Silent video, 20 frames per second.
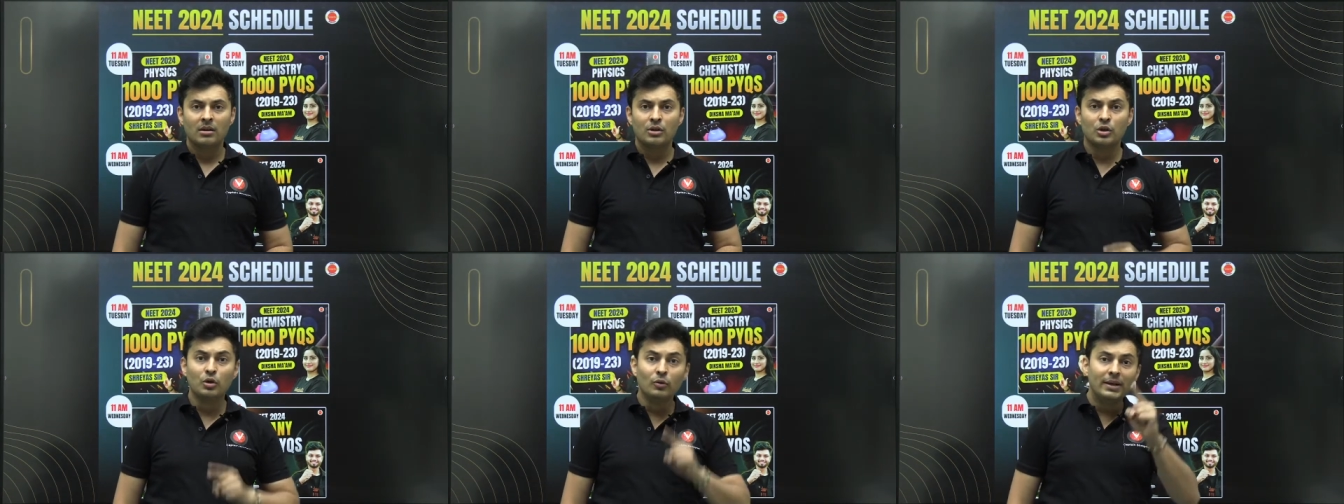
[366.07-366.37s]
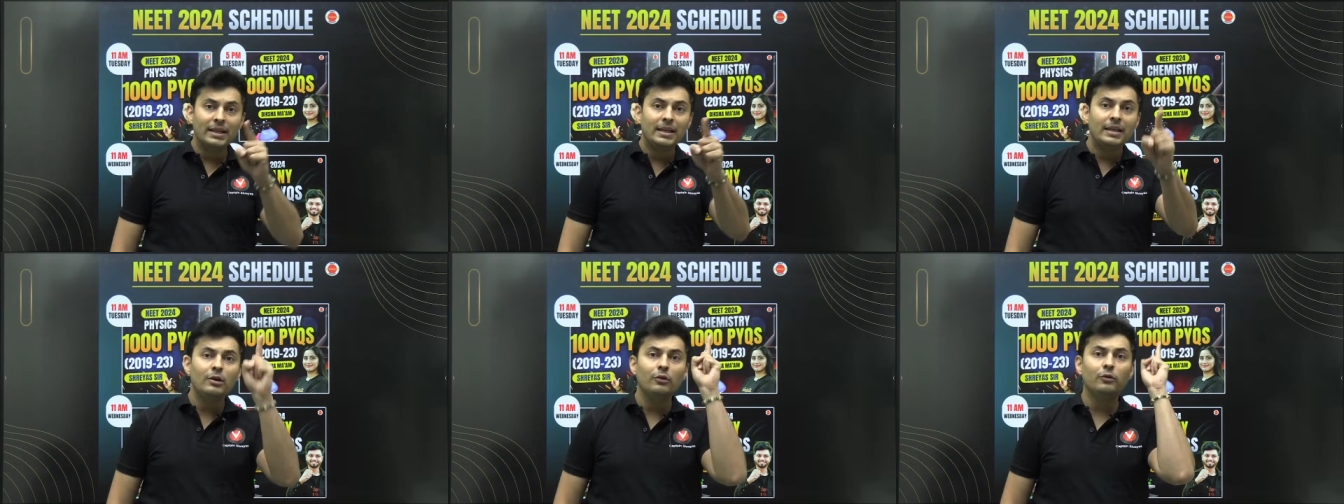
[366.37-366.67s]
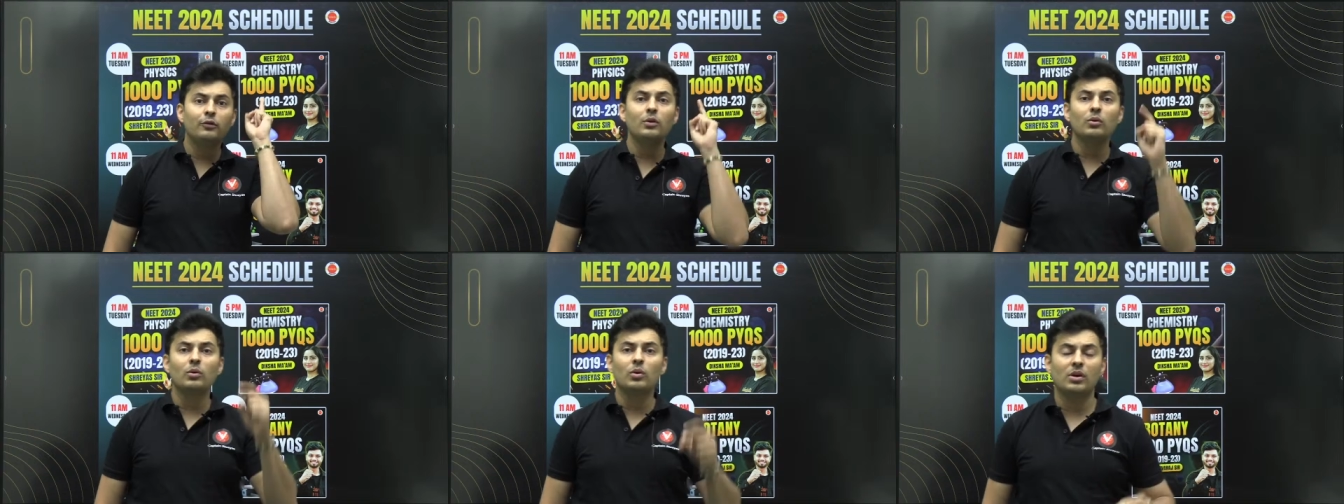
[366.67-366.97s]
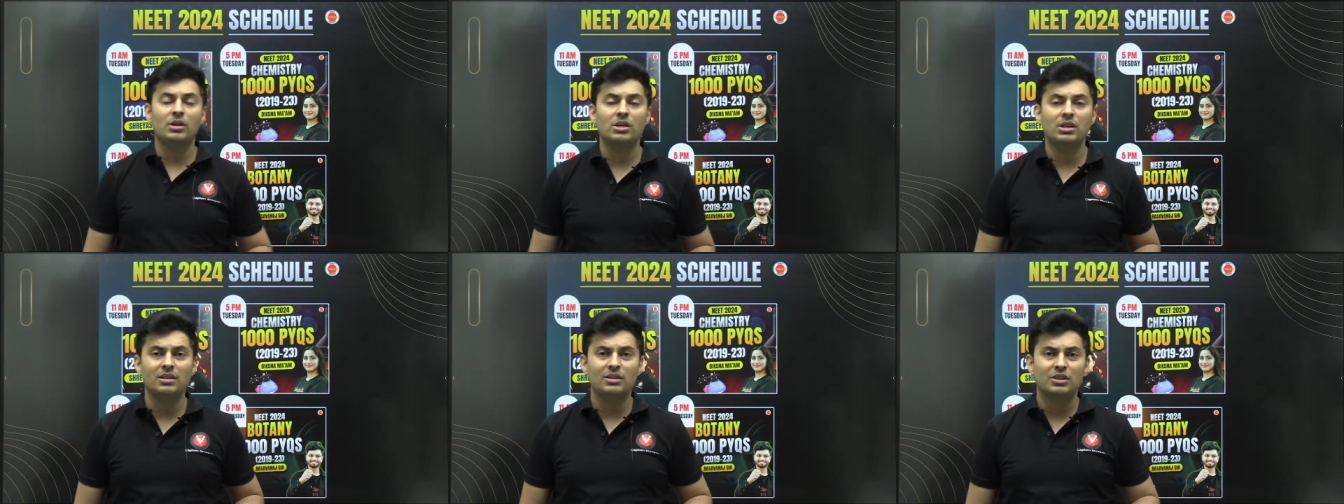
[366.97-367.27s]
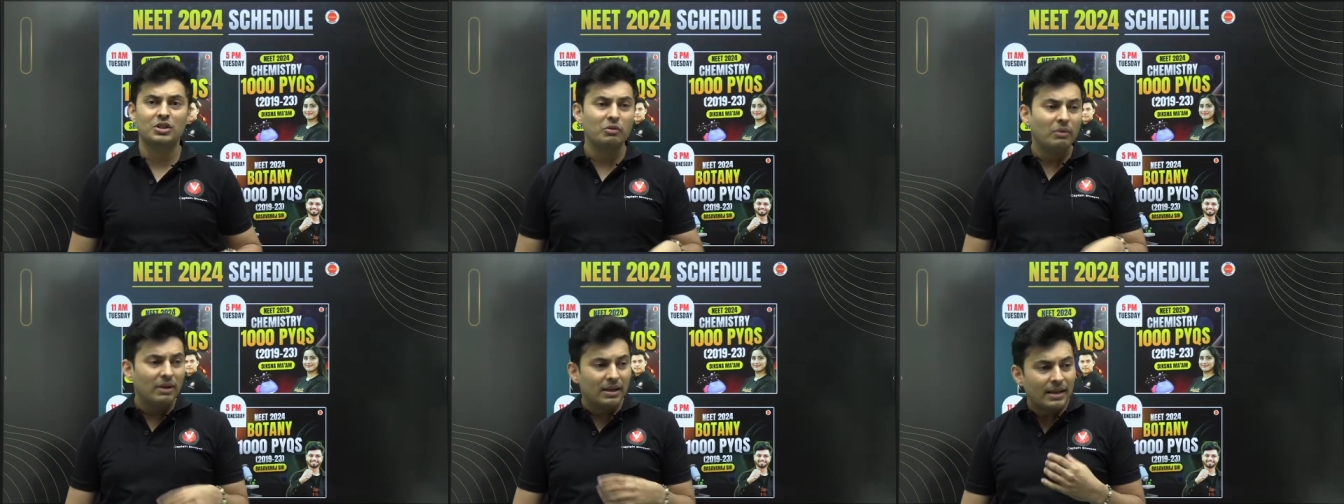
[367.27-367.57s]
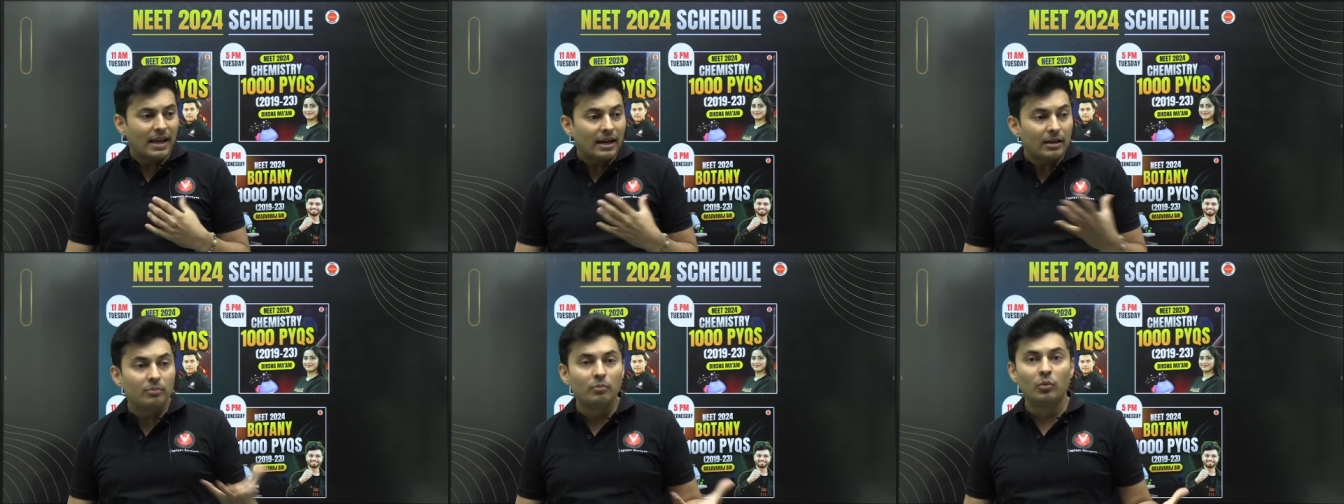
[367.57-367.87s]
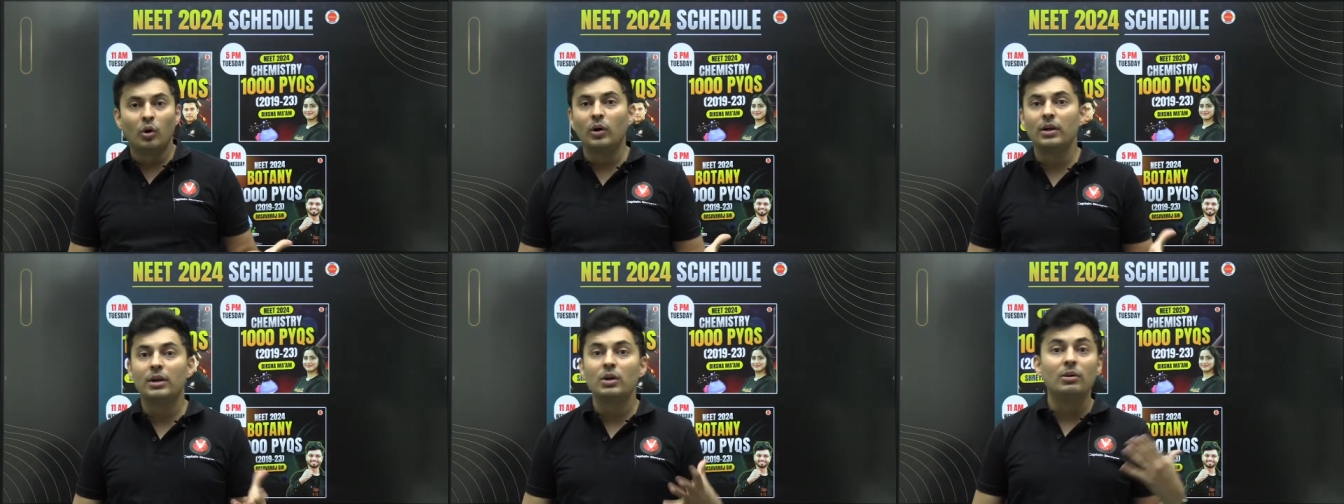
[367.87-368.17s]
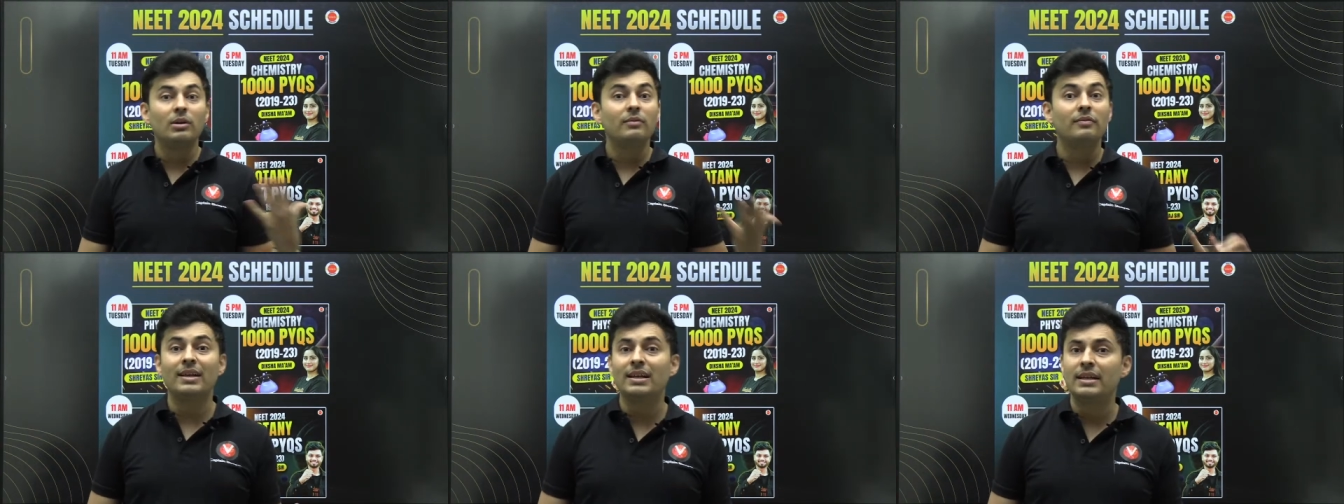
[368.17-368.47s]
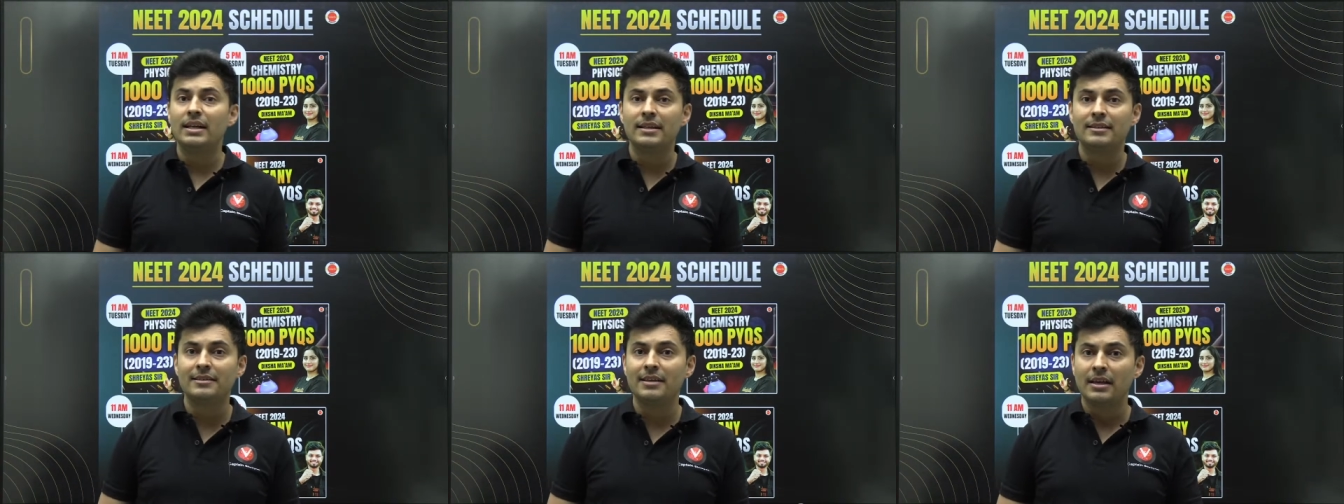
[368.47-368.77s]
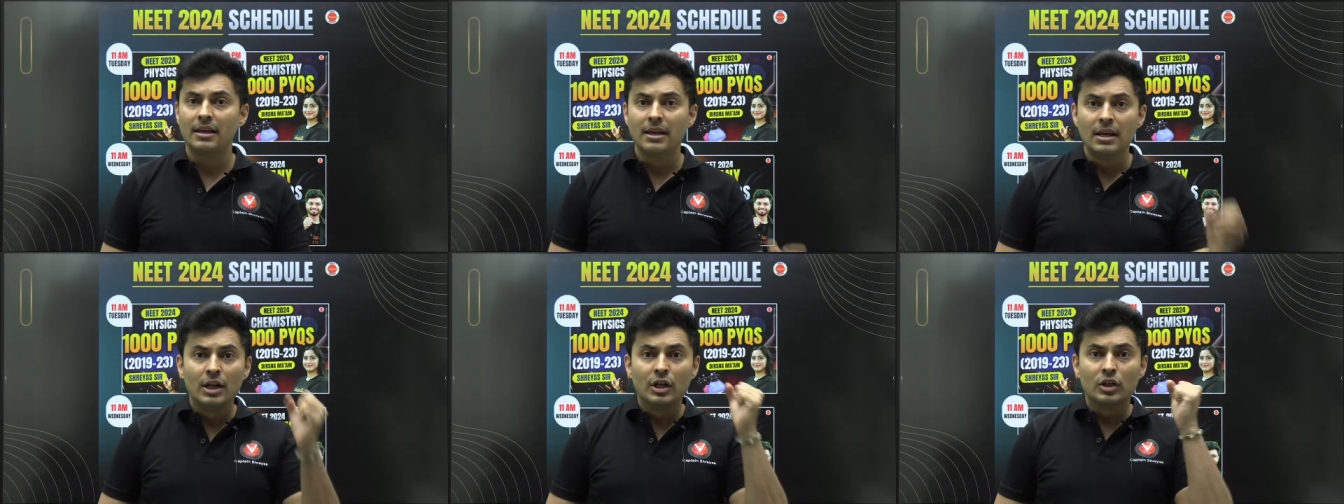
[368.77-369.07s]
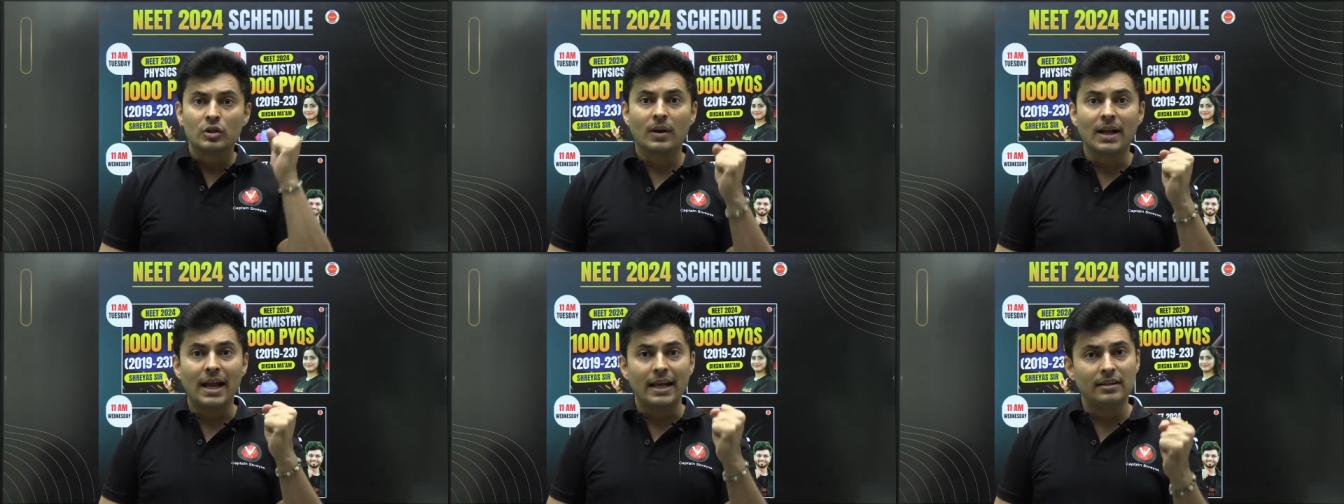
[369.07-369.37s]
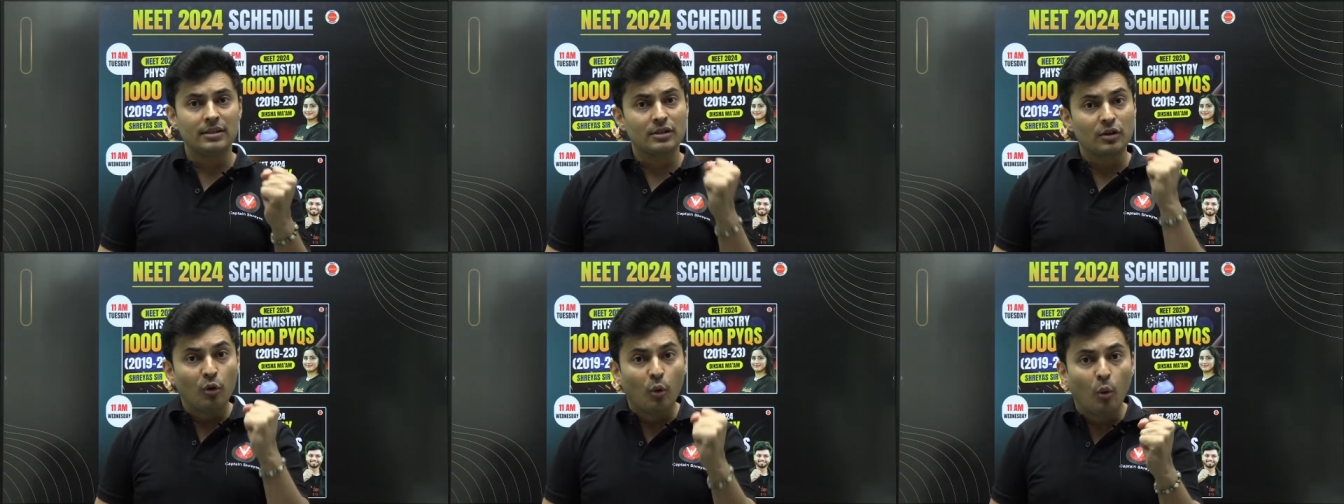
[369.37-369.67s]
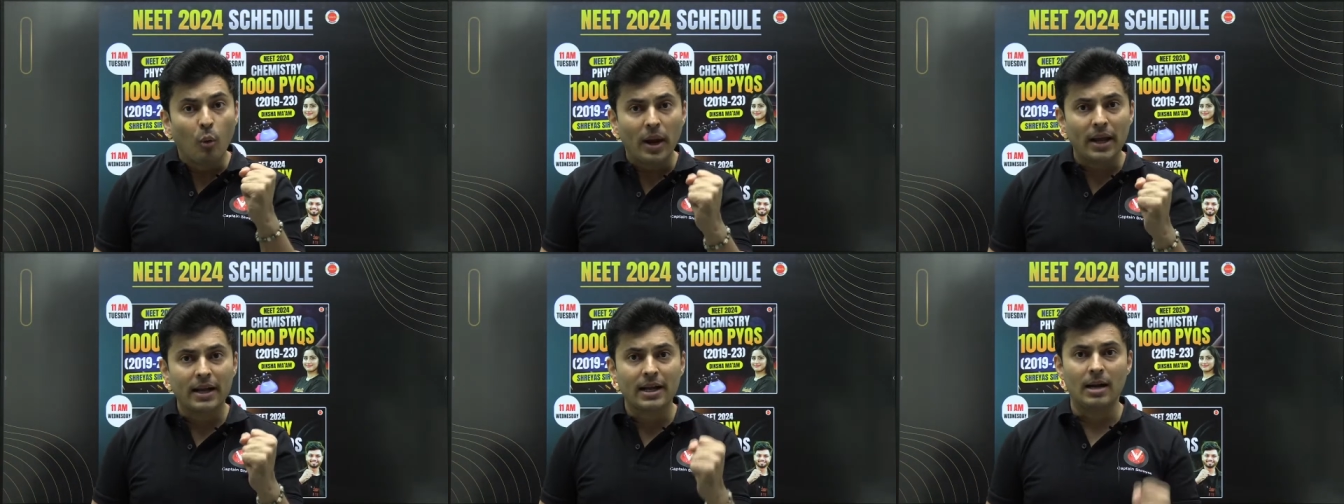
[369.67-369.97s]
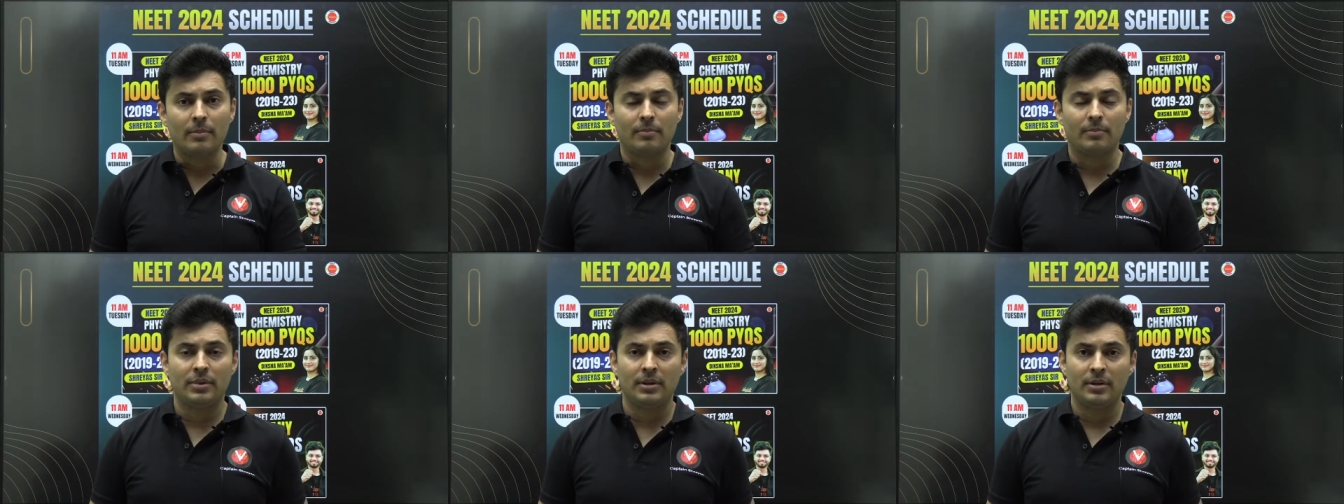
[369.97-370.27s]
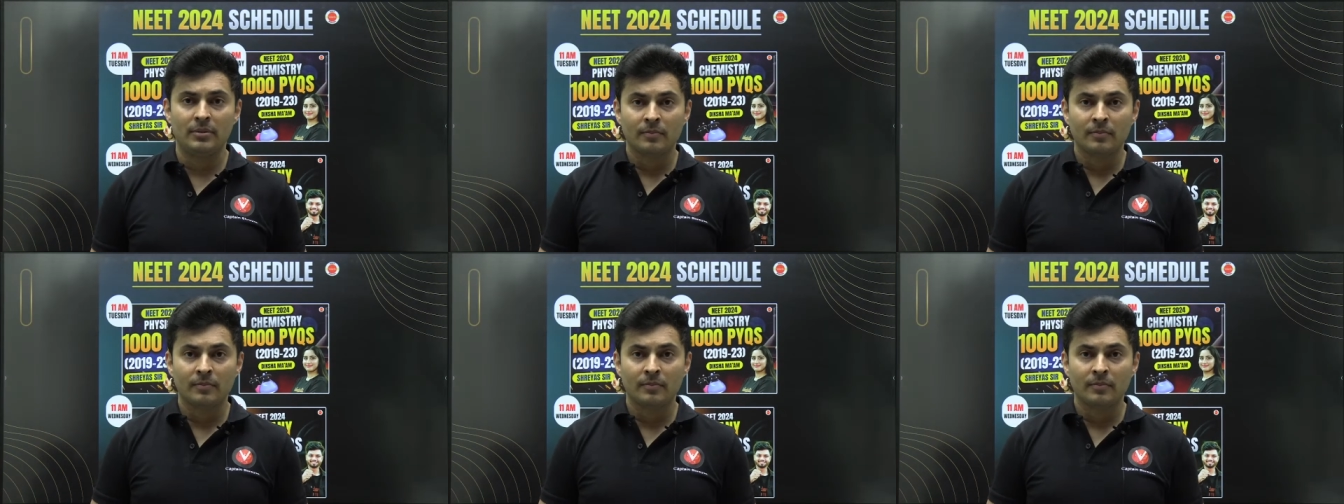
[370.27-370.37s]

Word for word: you will leave few questions you will get bored you will feel lazy so guys wake up